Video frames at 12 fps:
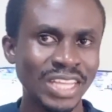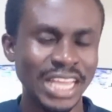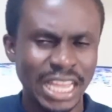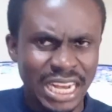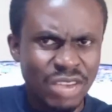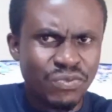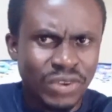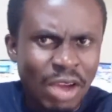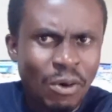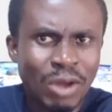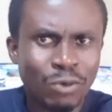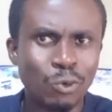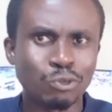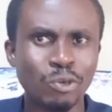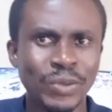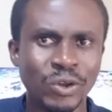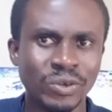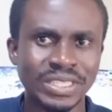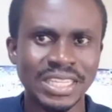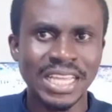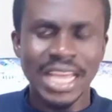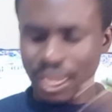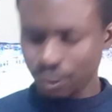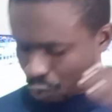And therefore, that one will also be lost.
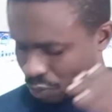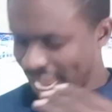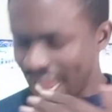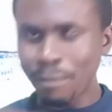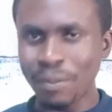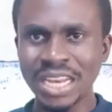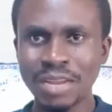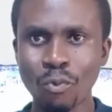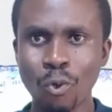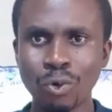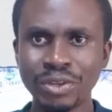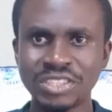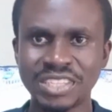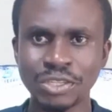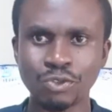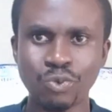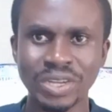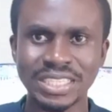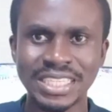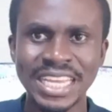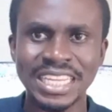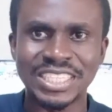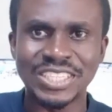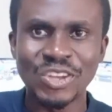And so the upper limb goes into a
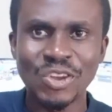state